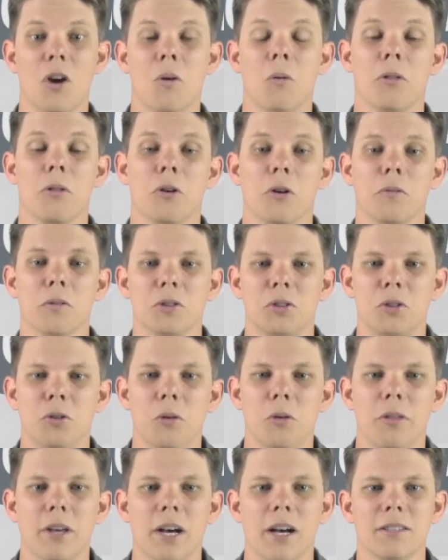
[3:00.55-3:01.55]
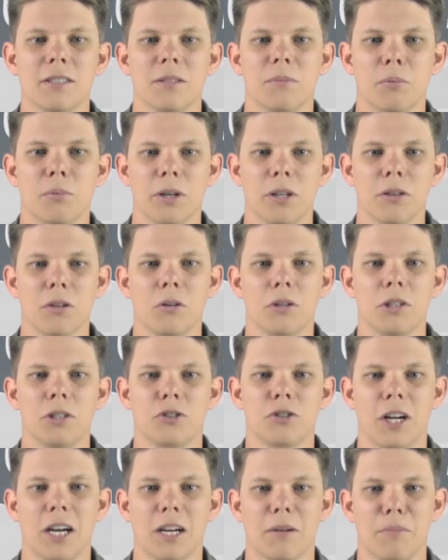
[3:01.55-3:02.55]
With over 2,000 preloaded
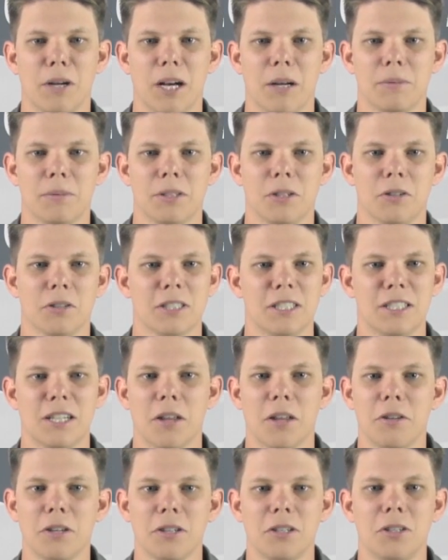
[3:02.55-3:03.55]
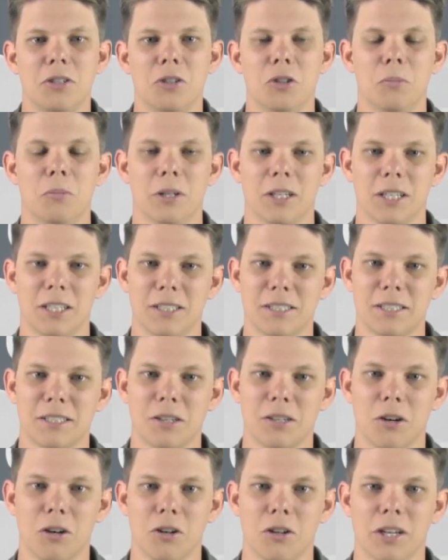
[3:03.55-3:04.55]
track maps, there is nothing to do but
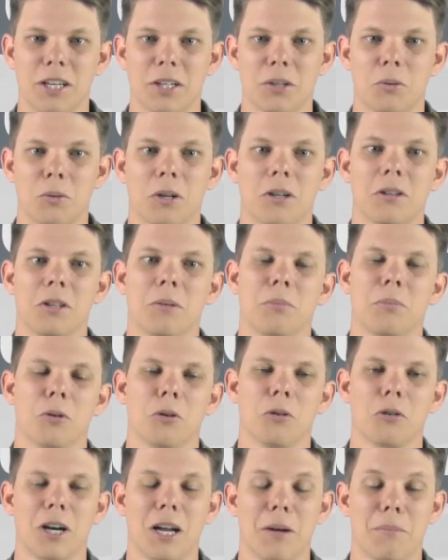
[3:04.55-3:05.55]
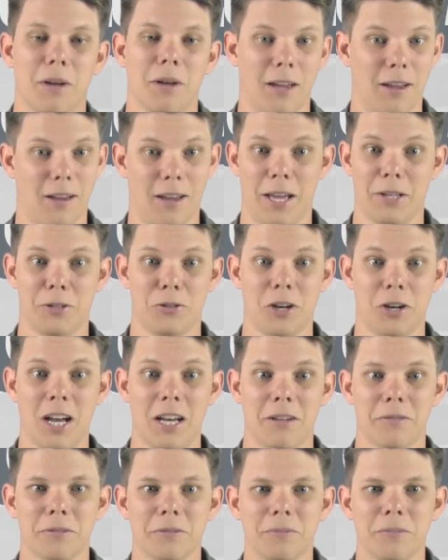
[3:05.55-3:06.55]
install and quickly program and
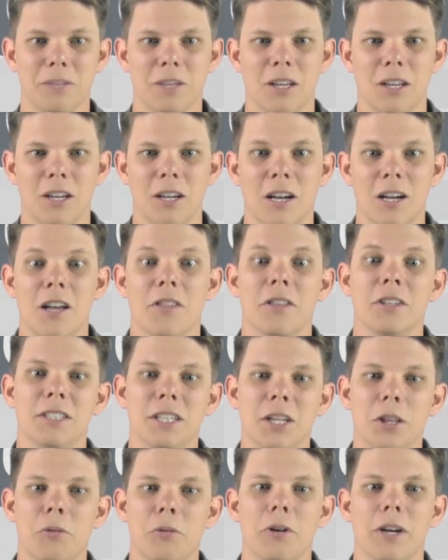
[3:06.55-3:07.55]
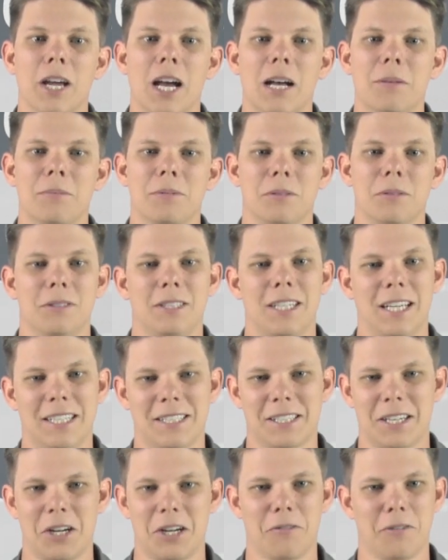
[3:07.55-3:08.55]
drive. The D3 app
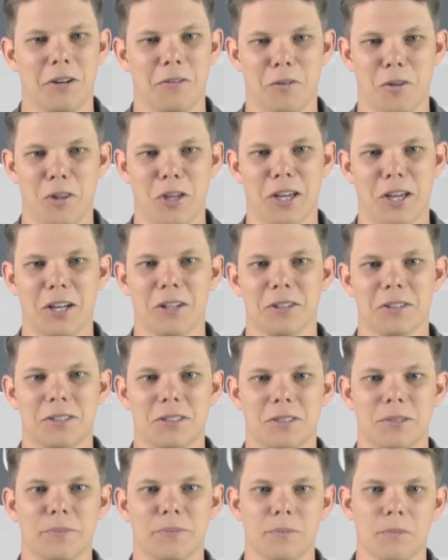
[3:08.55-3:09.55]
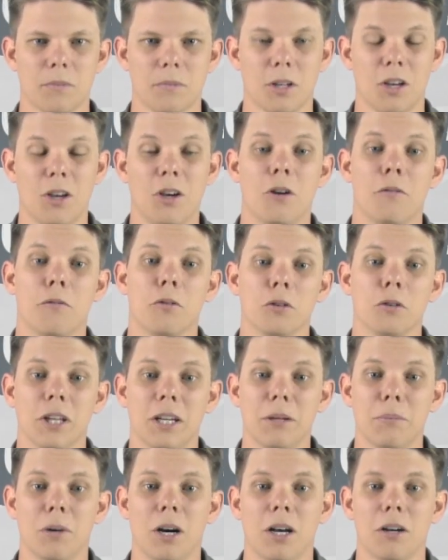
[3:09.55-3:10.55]
takes care of everything else. For
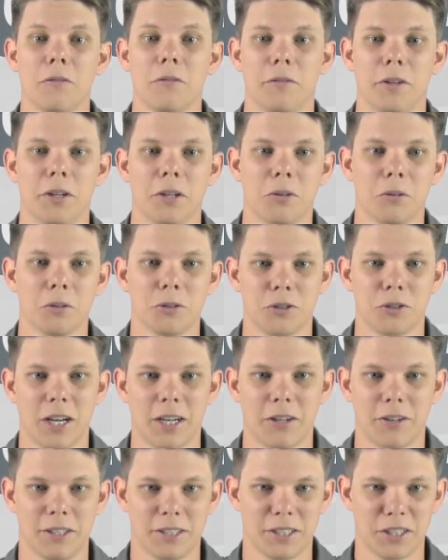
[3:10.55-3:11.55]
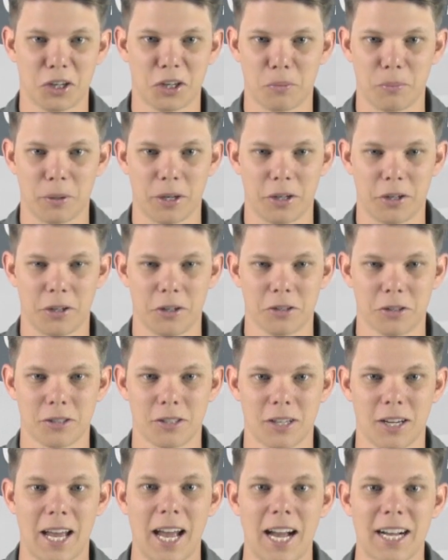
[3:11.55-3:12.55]
late model vehicle drag racing
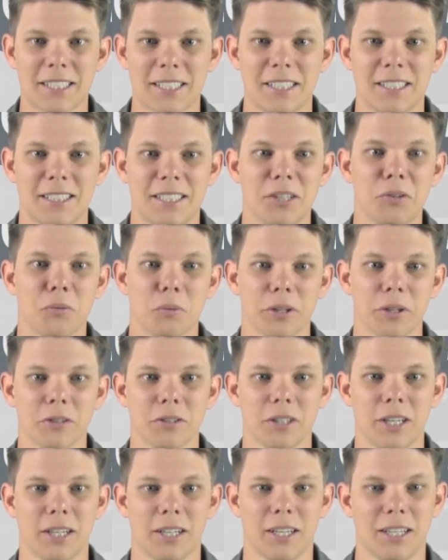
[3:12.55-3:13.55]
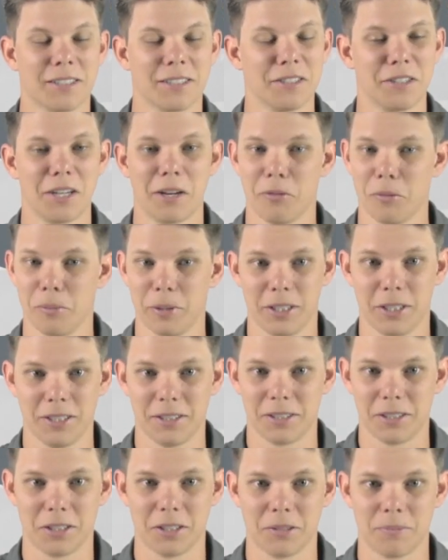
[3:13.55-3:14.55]
competitors, accessing real data has never been
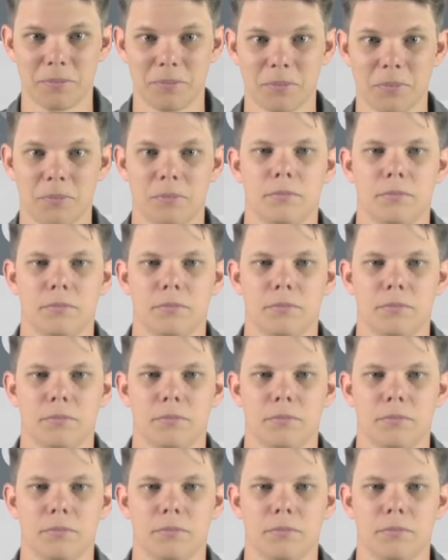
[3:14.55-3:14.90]
easier.